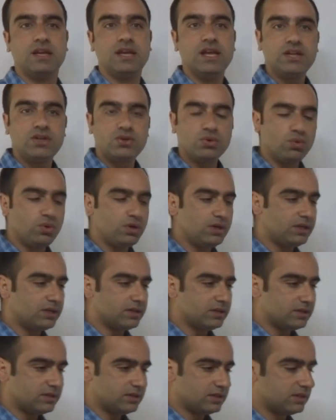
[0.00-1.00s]
It ruled
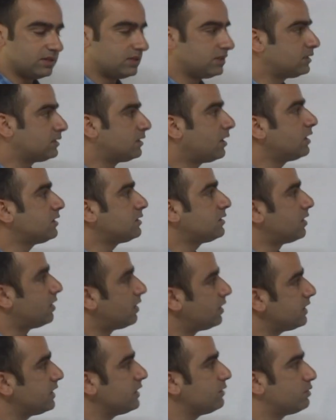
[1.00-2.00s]
not
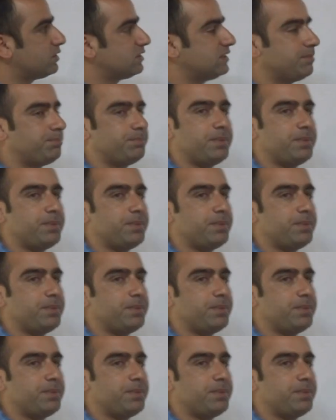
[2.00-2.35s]
only over the